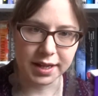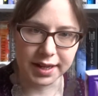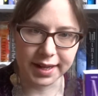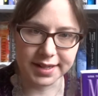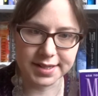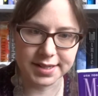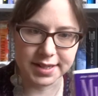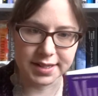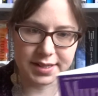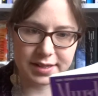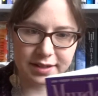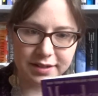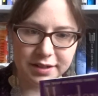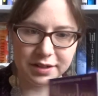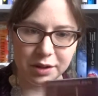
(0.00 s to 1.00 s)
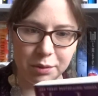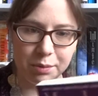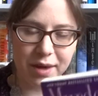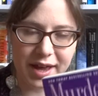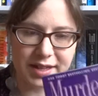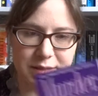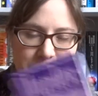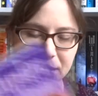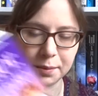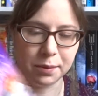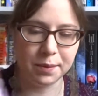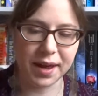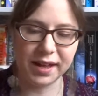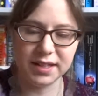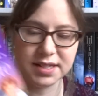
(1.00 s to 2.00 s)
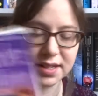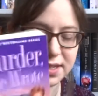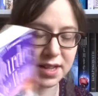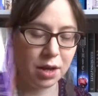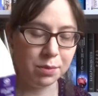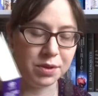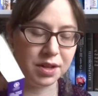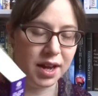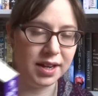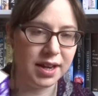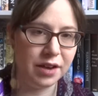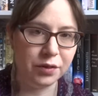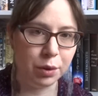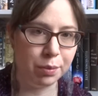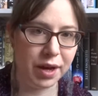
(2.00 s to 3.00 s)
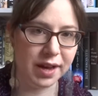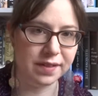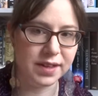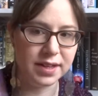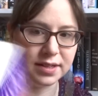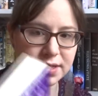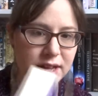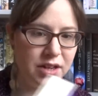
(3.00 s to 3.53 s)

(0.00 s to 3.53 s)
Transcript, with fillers: gets these little mass paperbacks because I, I never buy these.